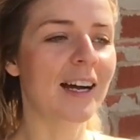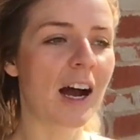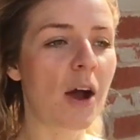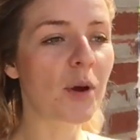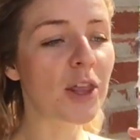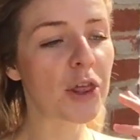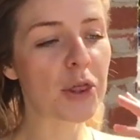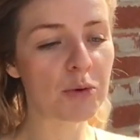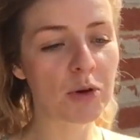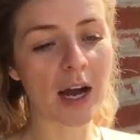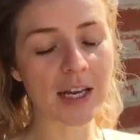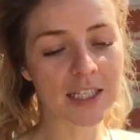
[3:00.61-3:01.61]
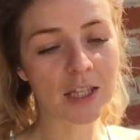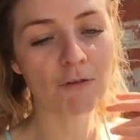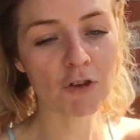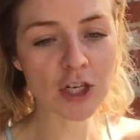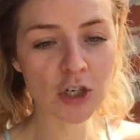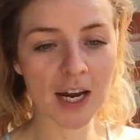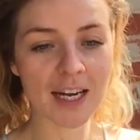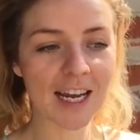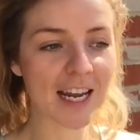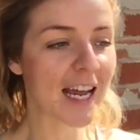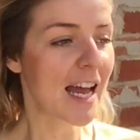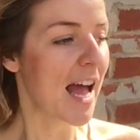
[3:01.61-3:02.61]
I did the free
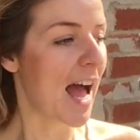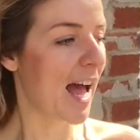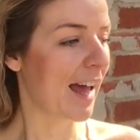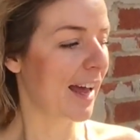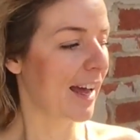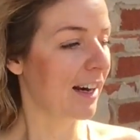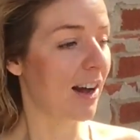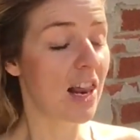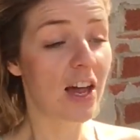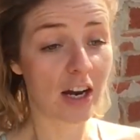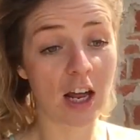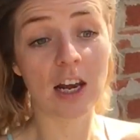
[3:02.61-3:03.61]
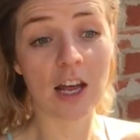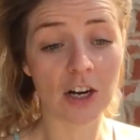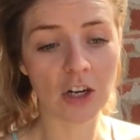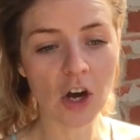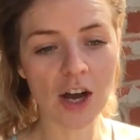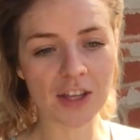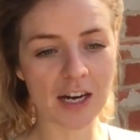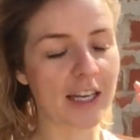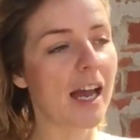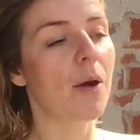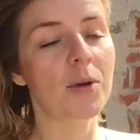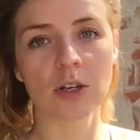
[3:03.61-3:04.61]
training and I learned a lot, and then I
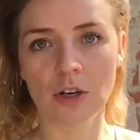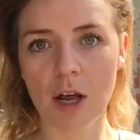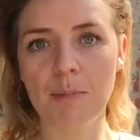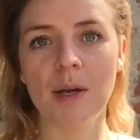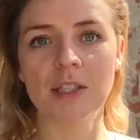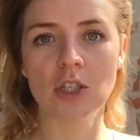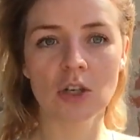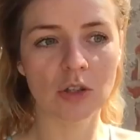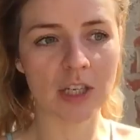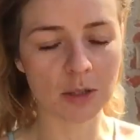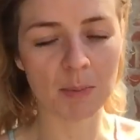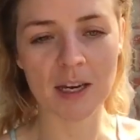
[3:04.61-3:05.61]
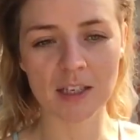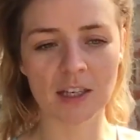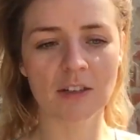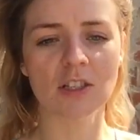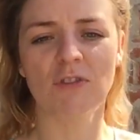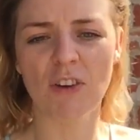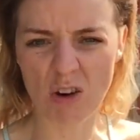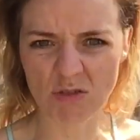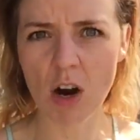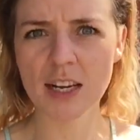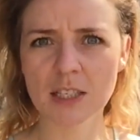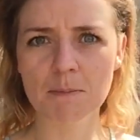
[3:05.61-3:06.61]
carried on. I pursued this because it just felt
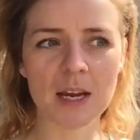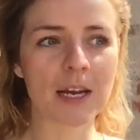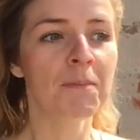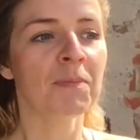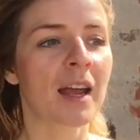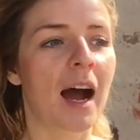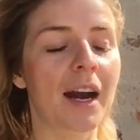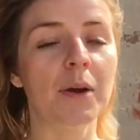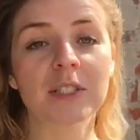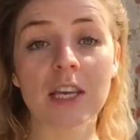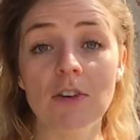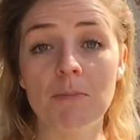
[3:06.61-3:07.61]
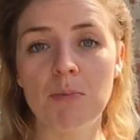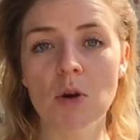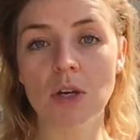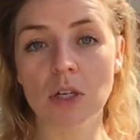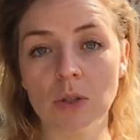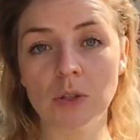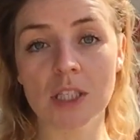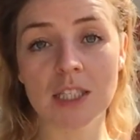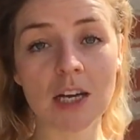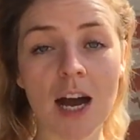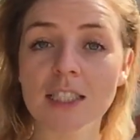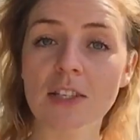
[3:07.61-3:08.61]
right to me. And I was given a book called The
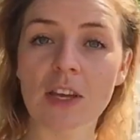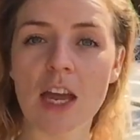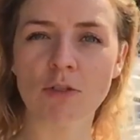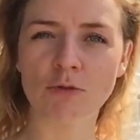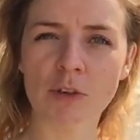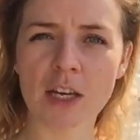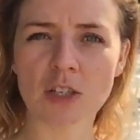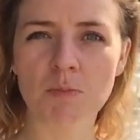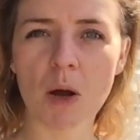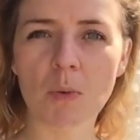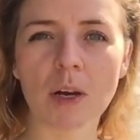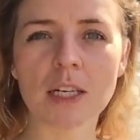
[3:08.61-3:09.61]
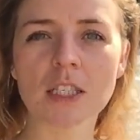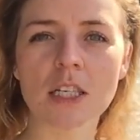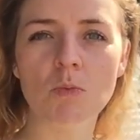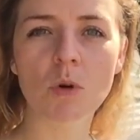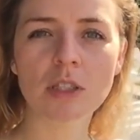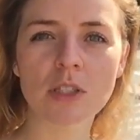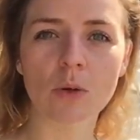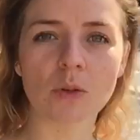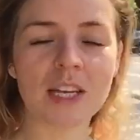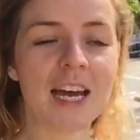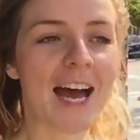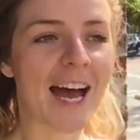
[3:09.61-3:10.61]
Science of Getting Rich by Wallace D.
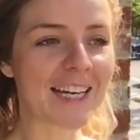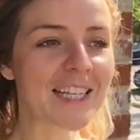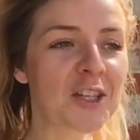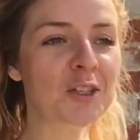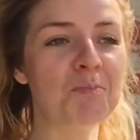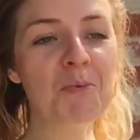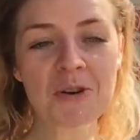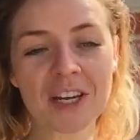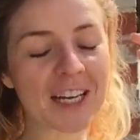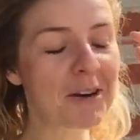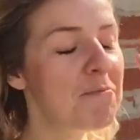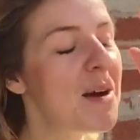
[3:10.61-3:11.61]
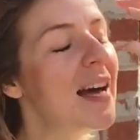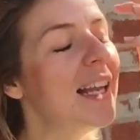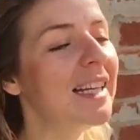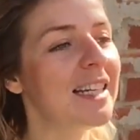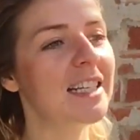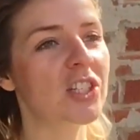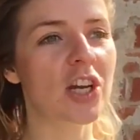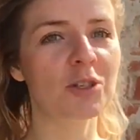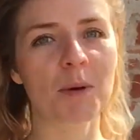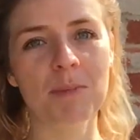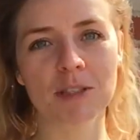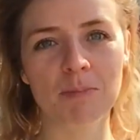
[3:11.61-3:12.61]
Wattles. And in this book, it completely changed
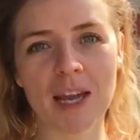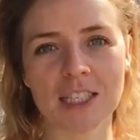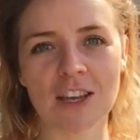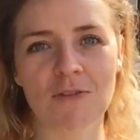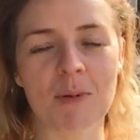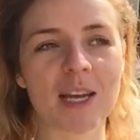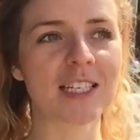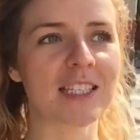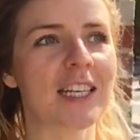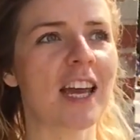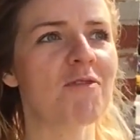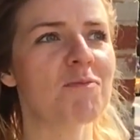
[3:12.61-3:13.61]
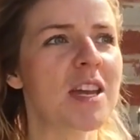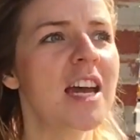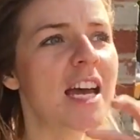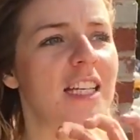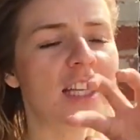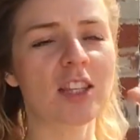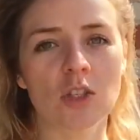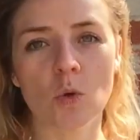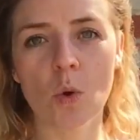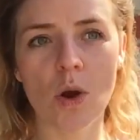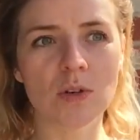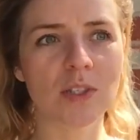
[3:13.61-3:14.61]
my perspective because it said this
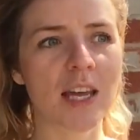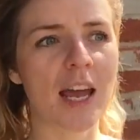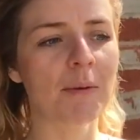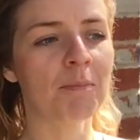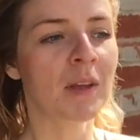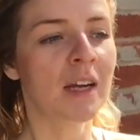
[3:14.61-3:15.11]
quote saying,